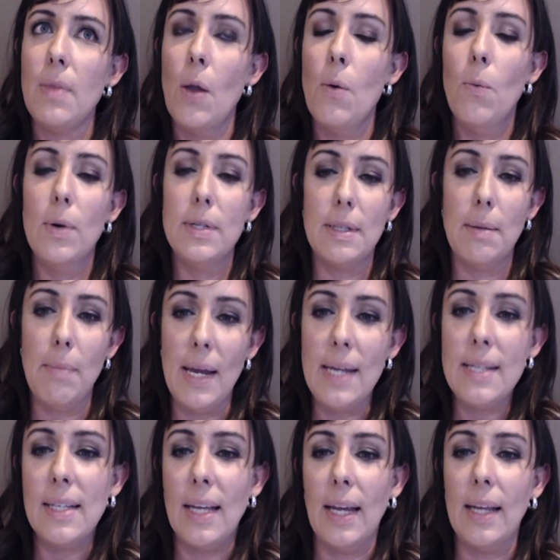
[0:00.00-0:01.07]
was
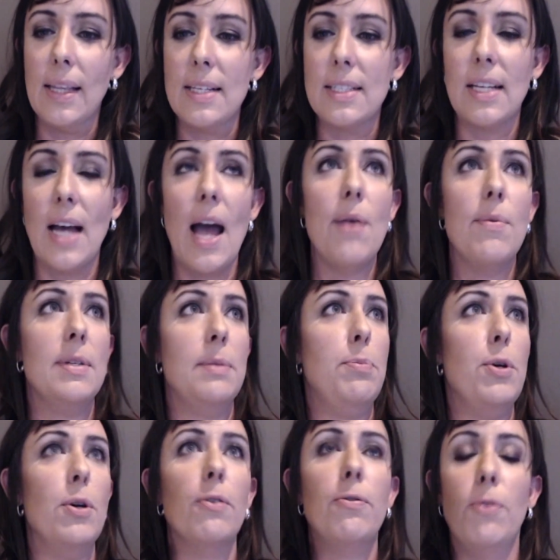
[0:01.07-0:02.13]
amazing. The sky was
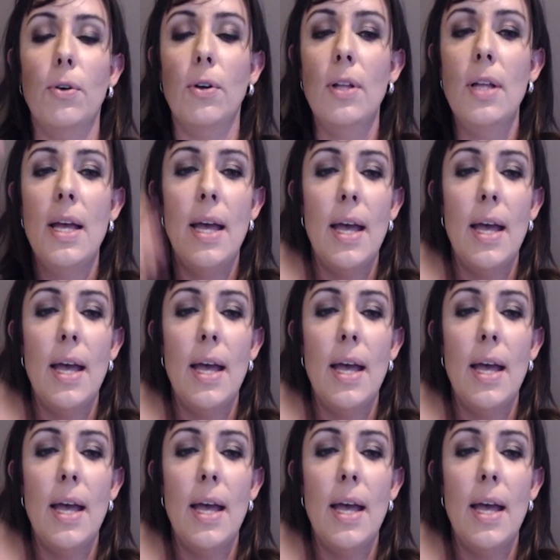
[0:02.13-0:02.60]
beautiful,